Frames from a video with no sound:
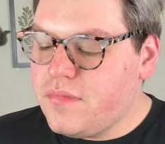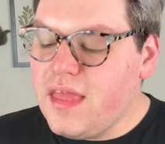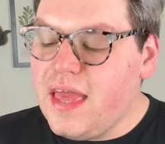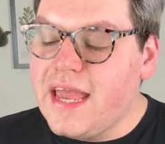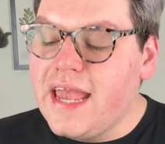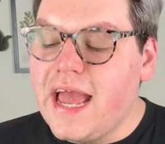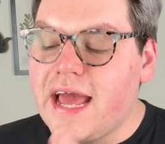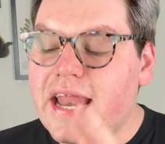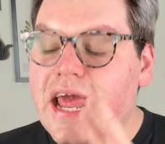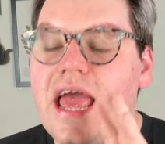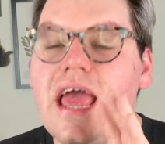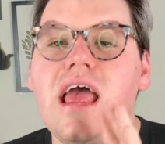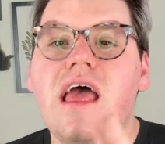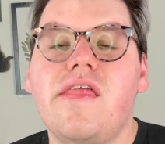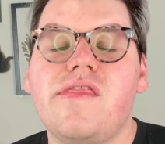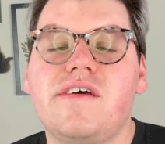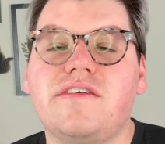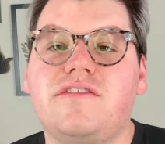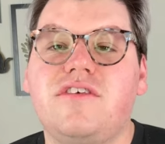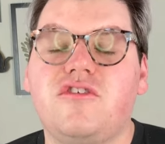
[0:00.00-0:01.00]
And
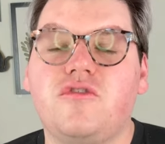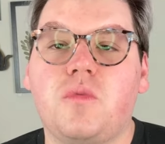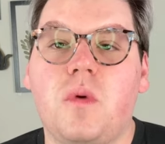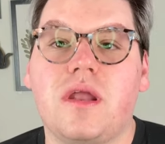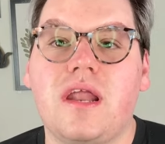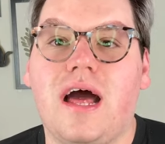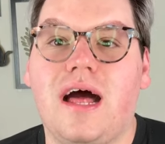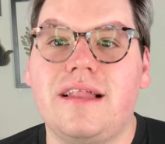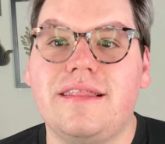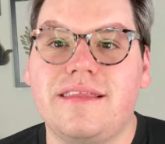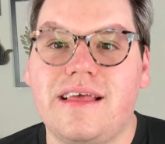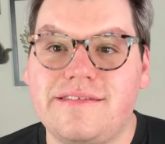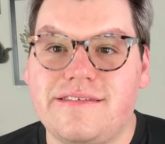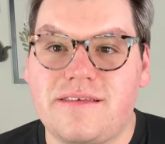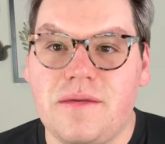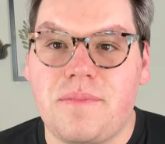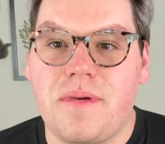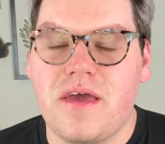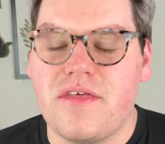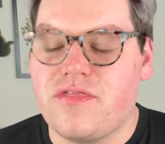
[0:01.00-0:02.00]
this is one
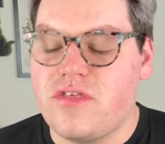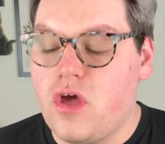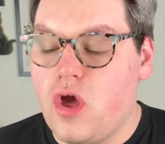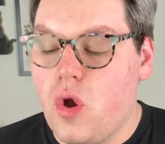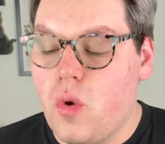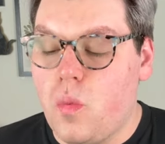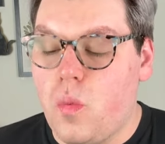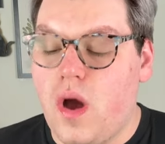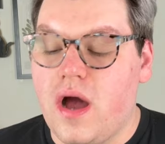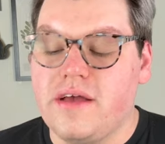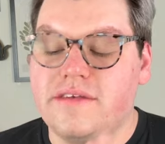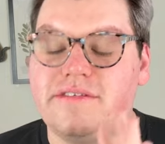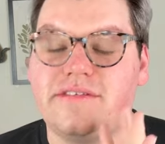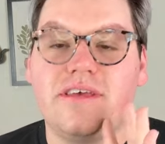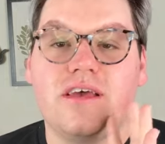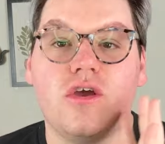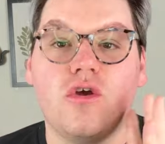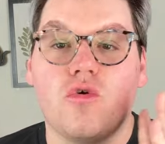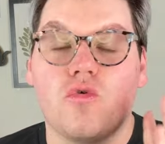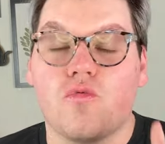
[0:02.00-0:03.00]
Elizabeth was
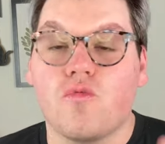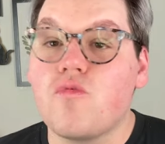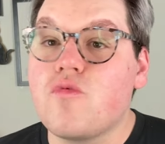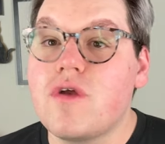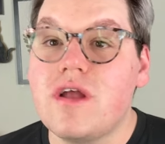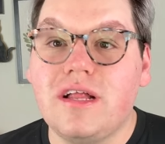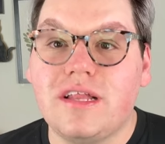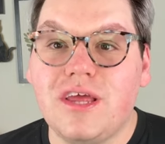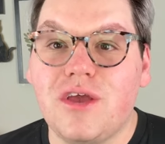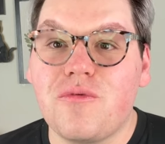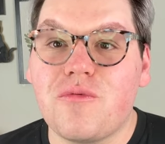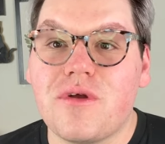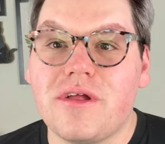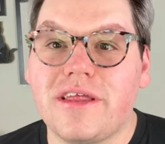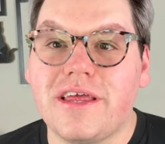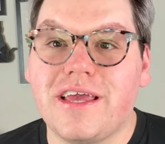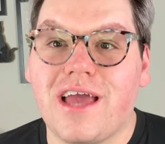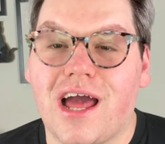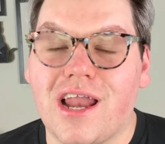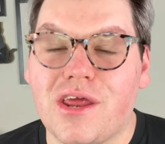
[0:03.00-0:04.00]
really,
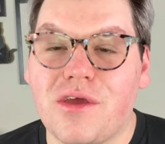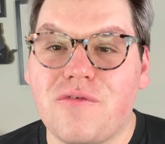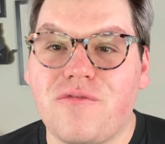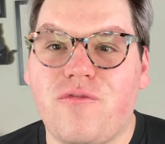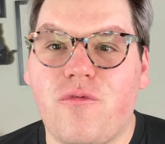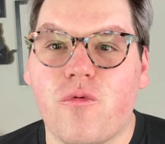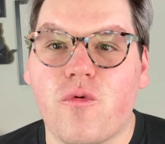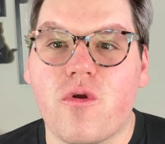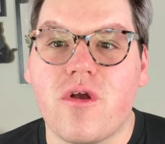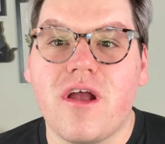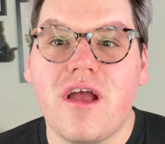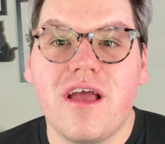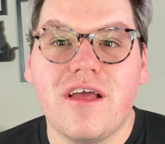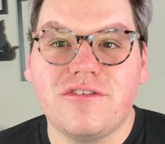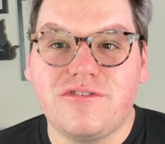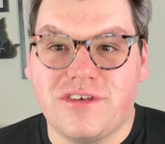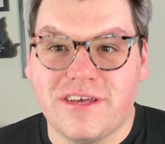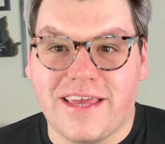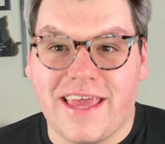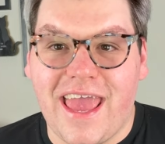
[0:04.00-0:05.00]
really gunning for
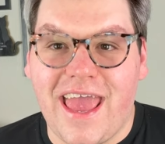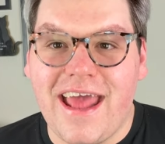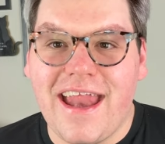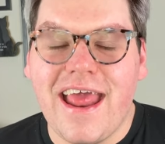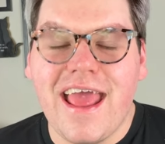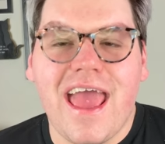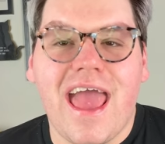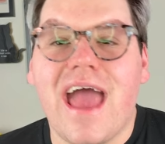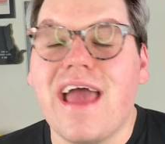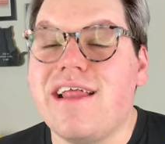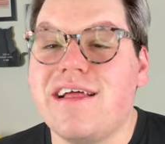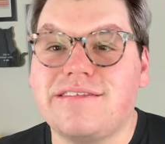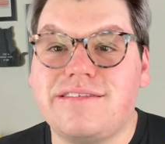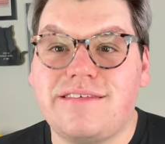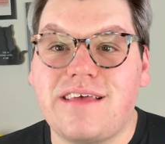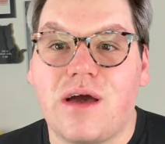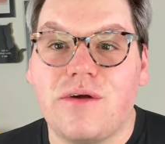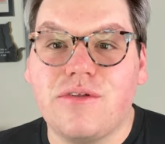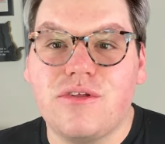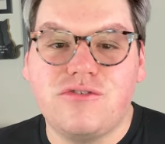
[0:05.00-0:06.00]
to get, and it
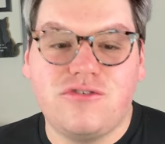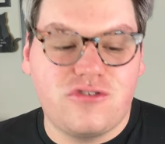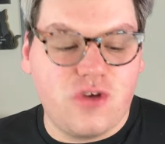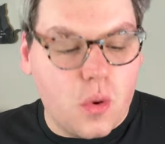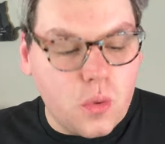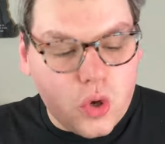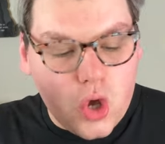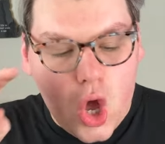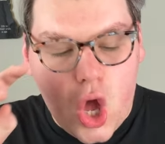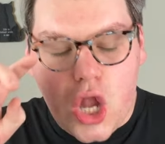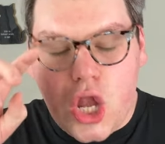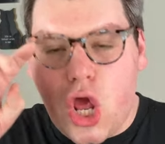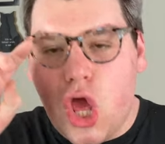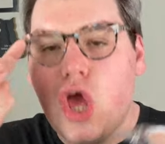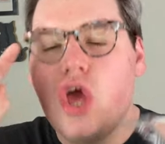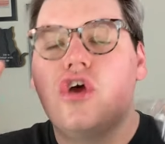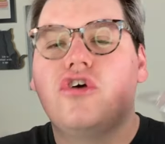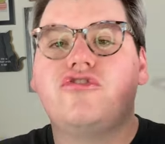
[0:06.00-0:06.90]
sounded so good.